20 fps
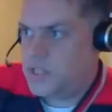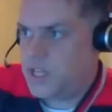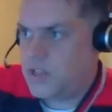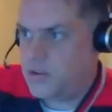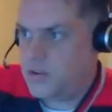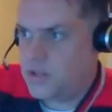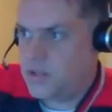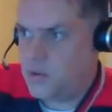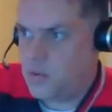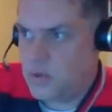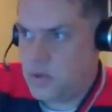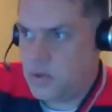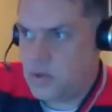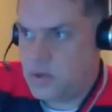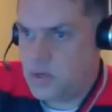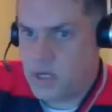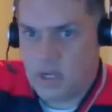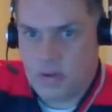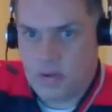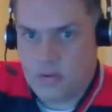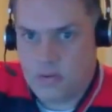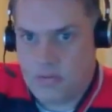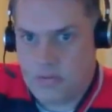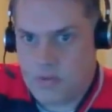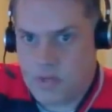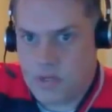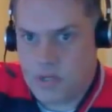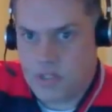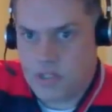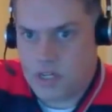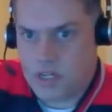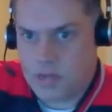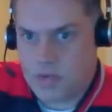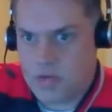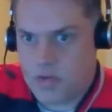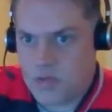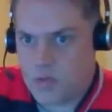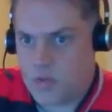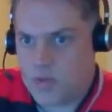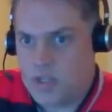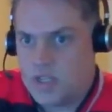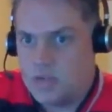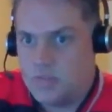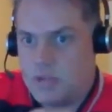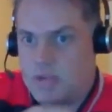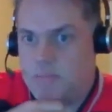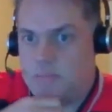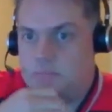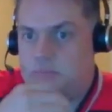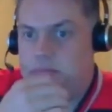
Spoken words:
Tyler, you were going to talk about this one a little bit.